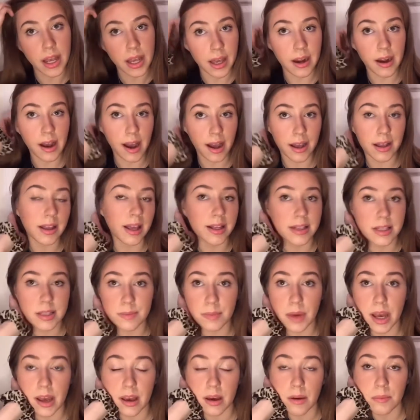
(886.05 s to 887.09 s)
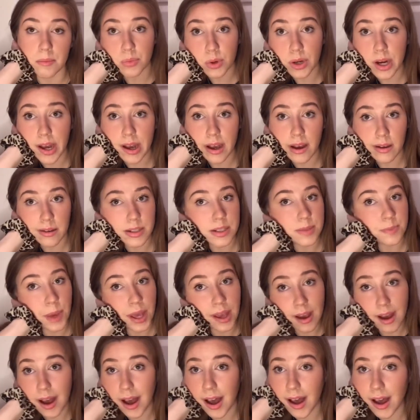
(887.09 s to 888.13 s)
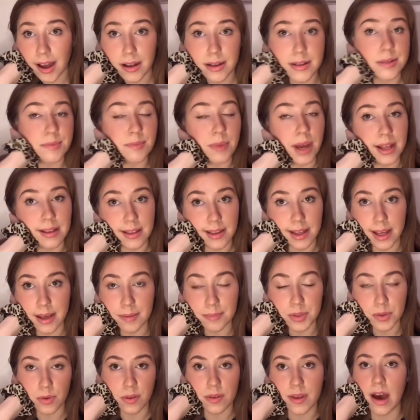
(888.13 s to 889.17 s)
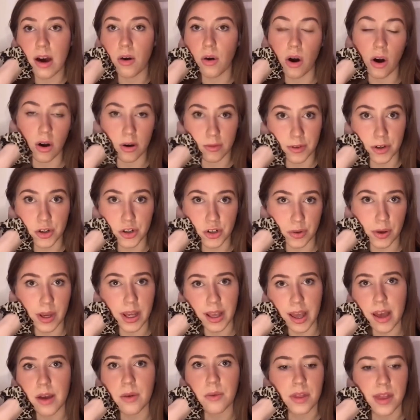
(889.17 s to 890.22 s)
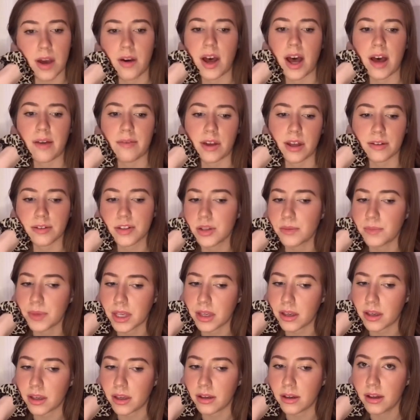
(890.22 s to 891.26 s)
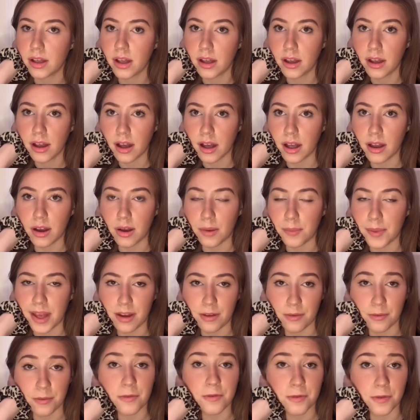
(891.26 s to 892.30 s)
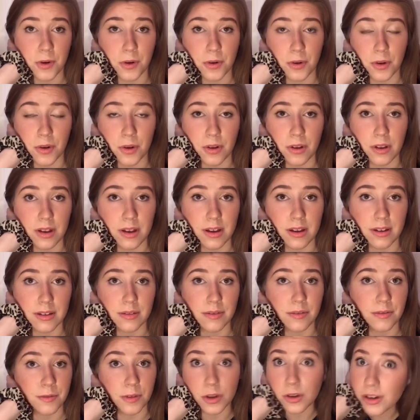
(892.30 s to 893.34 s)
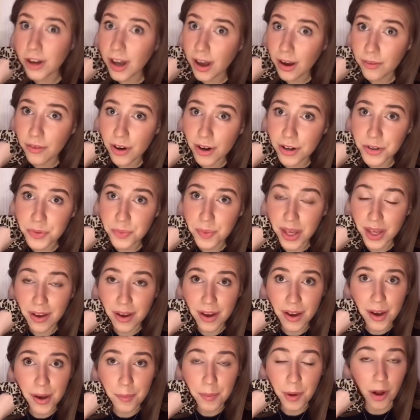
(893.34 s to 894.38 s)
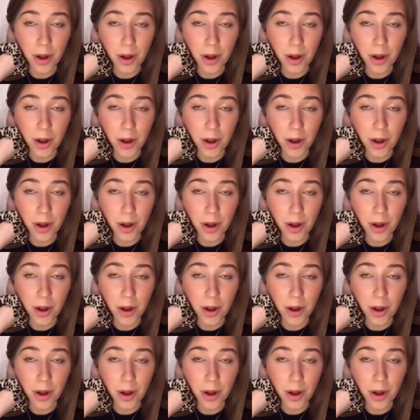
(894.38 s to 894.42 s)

It highlights my brows, my eyes, my lips without overdoing it, without having to be in full coverage makeup.